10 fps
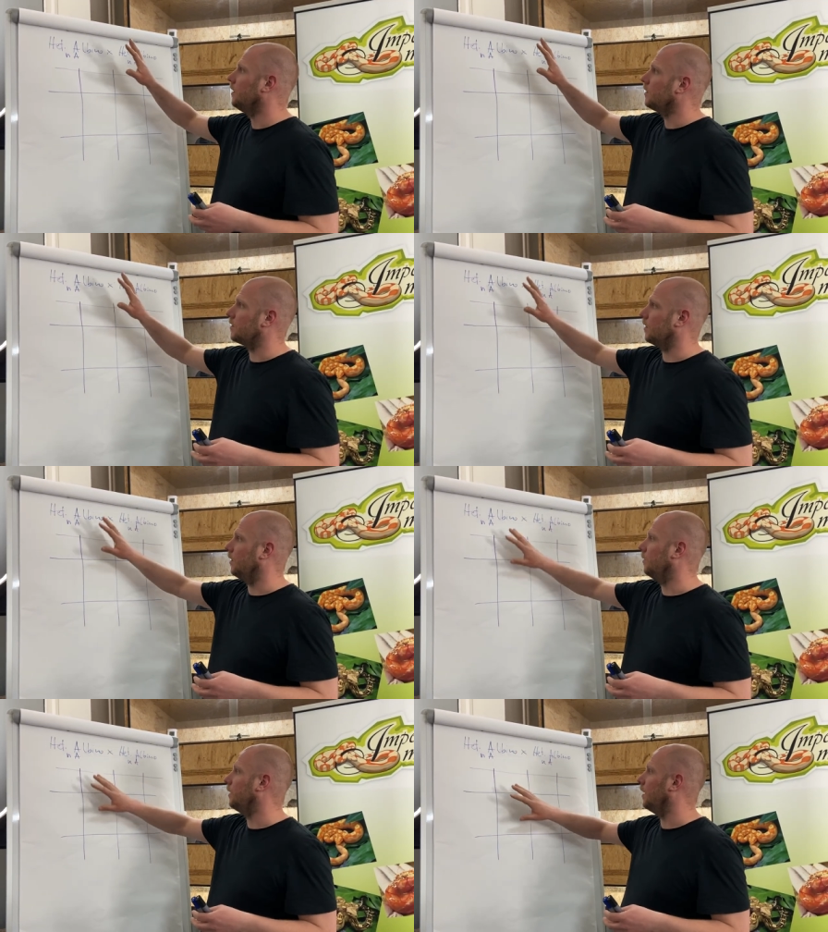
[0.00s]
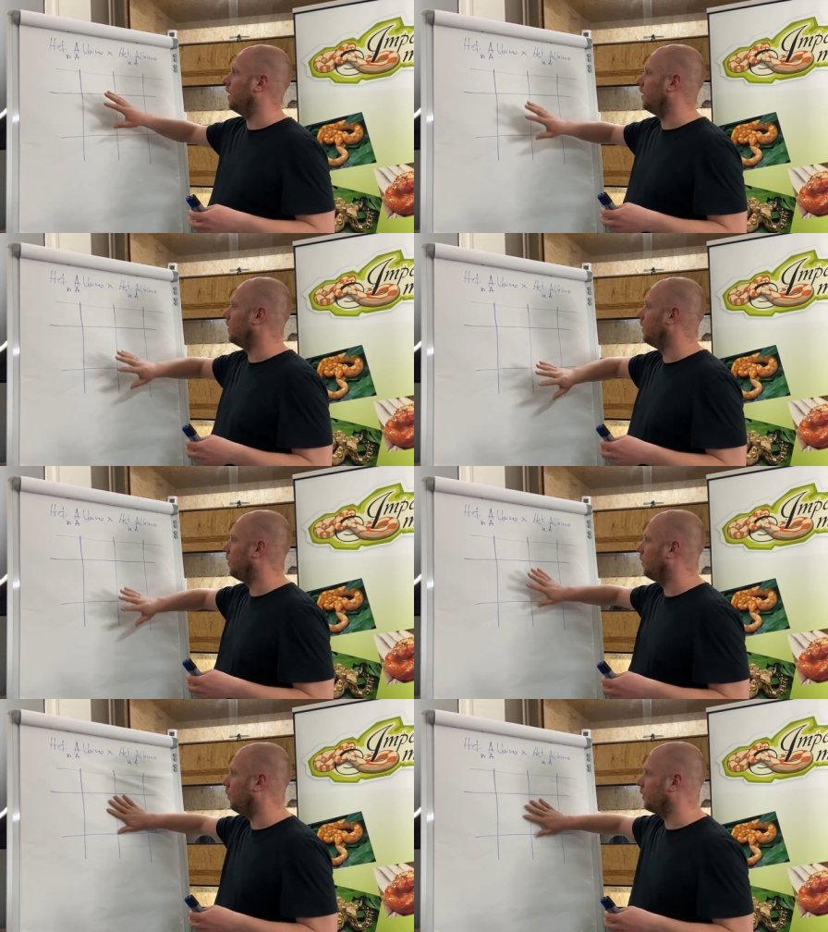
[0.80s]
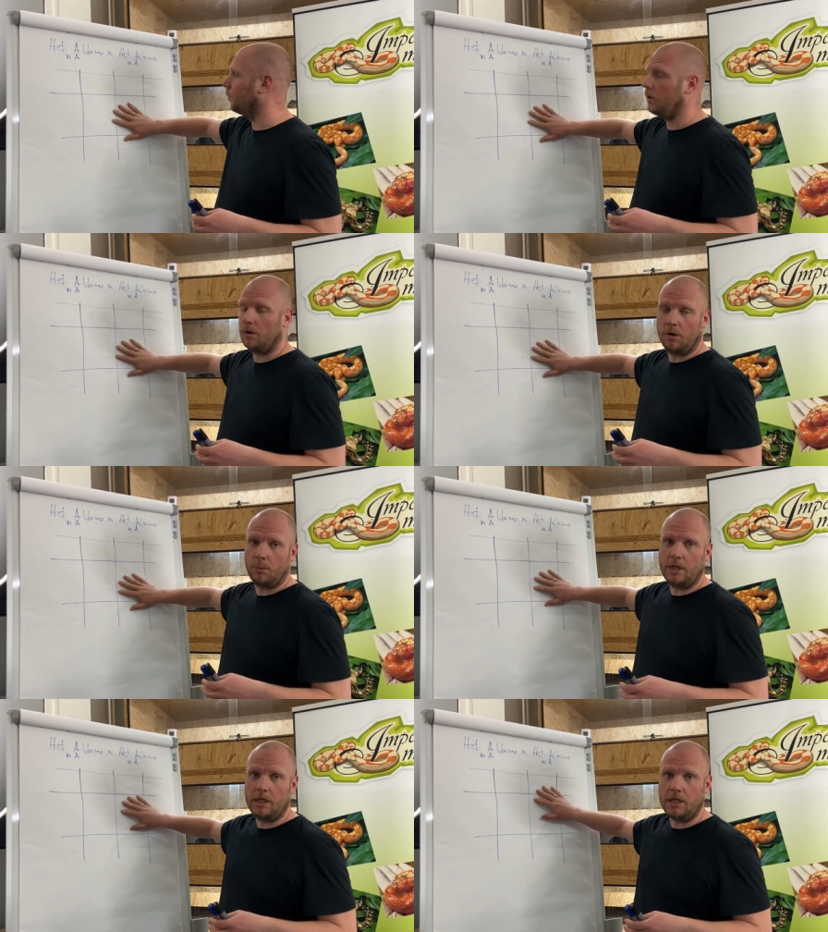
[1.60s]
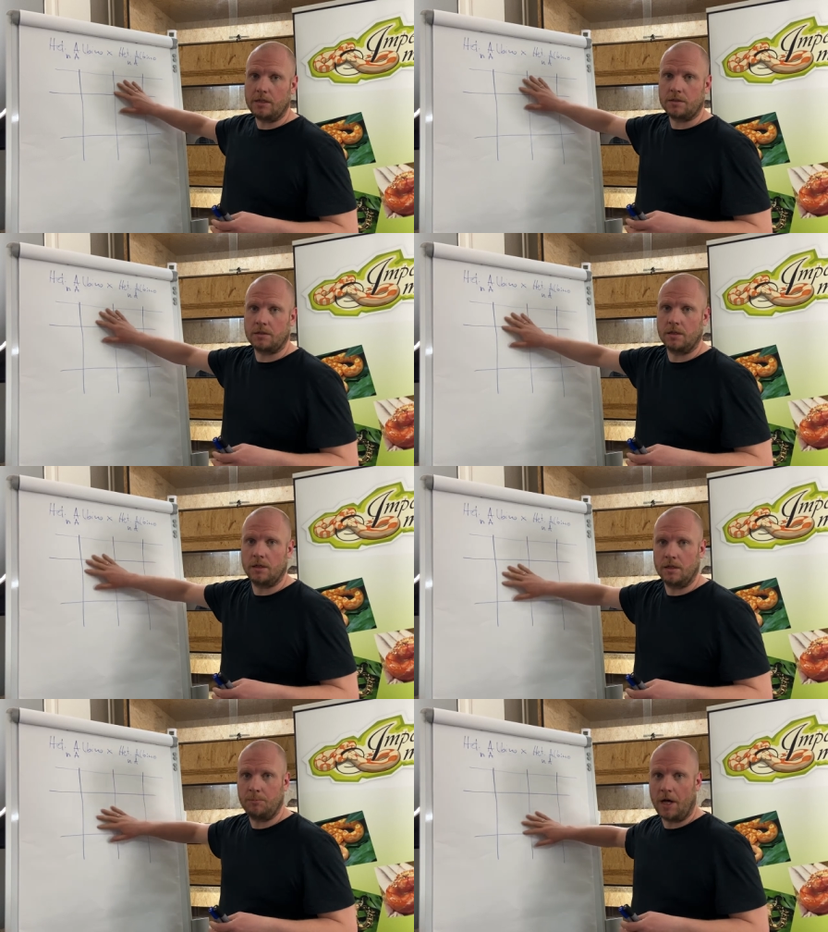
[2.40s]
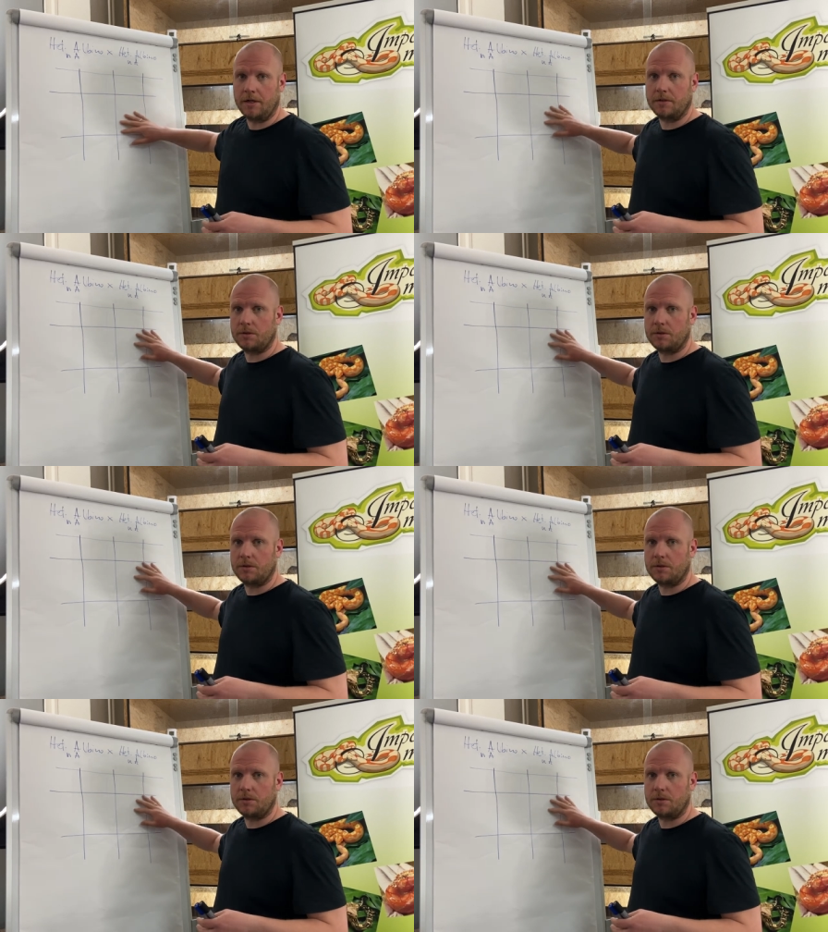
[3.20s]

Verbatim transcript: So uh, what we, all we need is a, a Punnett